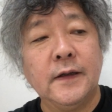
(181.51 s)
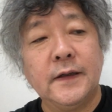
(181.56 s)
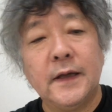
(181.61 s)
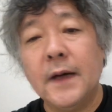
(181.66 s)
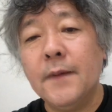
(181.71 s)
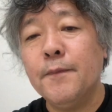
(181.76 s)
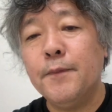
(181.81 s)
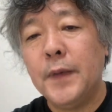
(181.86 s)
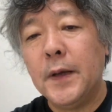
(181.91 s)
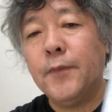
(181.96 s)

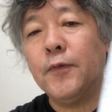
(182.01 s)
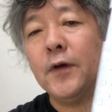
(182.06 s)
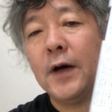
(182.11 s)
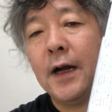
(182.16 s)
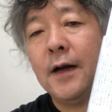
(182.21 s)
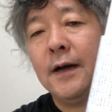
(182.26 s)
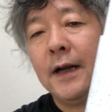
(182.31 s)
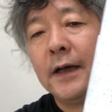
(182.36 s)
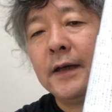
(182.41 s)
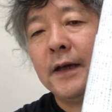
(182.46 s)
some people
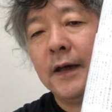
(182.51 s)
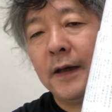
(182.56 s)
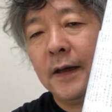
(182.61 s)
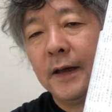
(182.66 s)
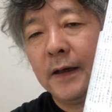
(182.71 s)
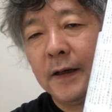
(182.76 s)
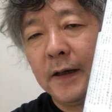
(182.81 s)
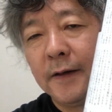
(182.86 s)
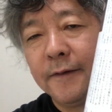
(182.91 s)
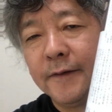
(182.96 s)
are lucky
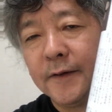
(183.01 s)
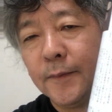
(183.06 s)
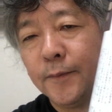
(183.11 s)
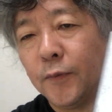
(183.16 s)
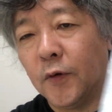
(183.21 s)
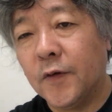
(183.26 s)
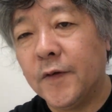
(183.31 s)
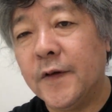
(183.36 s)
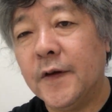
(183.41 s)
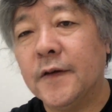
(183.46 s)
enough to
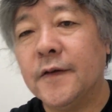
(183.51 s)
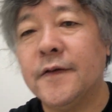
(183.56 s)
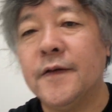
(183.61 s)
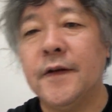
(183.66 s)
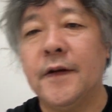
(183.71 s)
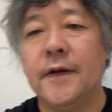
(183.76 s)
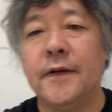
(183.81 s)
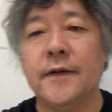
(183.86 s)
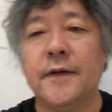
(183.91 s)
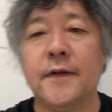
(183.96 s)
possess
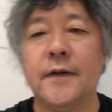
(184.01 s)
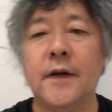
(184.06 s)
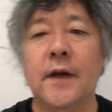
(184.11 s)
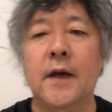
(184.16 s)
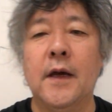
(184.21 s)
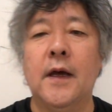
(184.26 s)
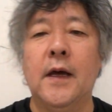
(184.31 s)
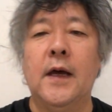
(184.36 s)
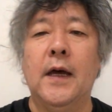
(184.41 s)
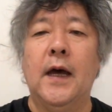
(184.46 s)
this
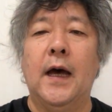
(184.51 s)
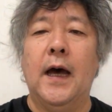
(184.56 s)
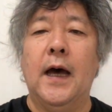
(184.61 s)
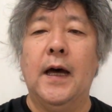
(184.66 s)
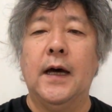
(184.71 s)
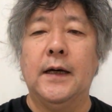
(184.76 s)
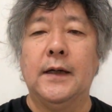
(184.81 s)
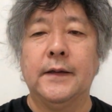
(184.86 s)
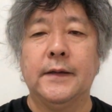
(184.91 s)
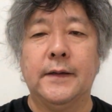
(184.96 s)

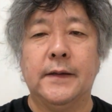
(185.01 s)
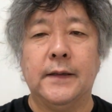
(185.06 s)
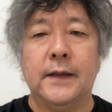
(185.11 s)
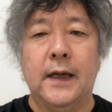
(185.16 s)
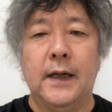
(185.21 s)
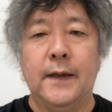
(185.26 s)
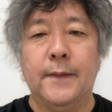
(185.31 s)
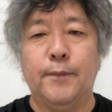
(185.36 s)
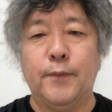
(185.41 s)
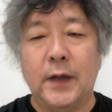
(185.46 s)
as
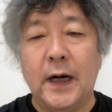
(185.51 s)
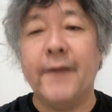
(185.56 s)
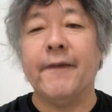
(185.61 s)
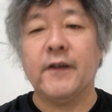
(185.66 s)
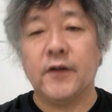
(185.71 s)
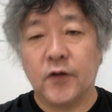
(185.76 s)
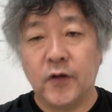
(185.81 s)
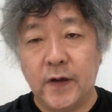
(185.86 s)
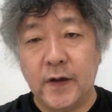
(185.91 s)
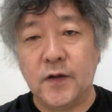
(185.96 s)
a
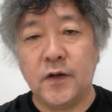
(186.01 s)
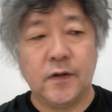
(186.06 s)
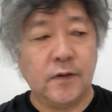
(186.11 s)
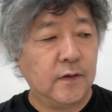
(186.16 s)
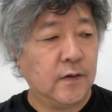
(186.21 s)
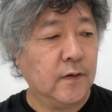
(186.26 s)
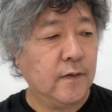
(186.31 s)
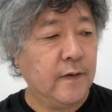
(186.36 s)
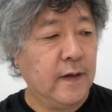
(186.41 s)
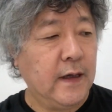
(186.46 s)
private collection,
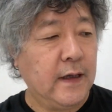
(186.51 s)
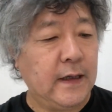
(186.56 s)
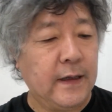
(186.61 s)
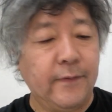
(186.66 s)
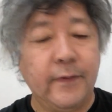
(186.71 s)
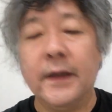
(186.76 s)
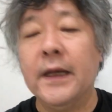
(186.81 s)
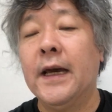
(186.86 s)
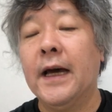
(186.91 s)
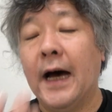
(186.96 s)
so they
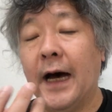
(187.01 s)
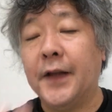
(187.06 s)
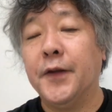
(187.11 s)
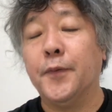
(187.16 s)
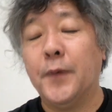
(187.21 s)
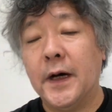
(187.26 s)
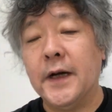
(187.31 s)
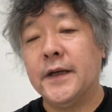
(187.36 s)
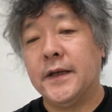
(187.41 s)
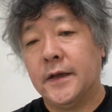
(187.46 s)
can
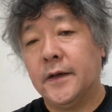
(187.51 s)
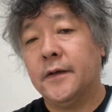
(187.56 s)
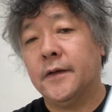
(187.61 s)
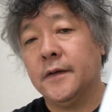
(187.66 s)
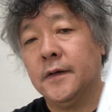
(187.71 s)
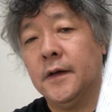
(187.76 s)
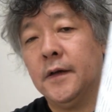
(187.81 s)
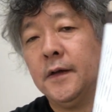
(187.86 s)
admire